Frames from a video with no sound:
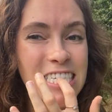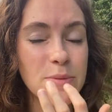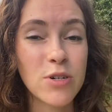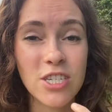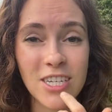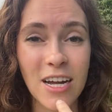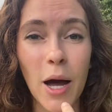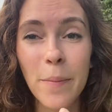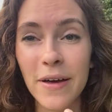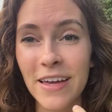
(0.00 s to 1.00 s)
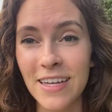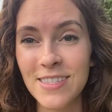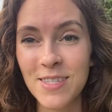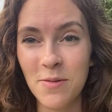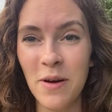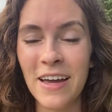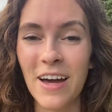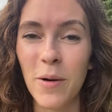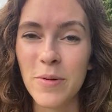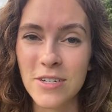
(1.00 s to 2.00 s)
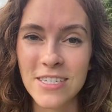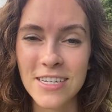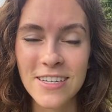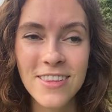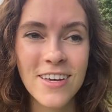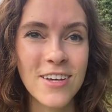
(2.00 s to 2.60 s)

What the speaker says: pushing up against my upper teeth.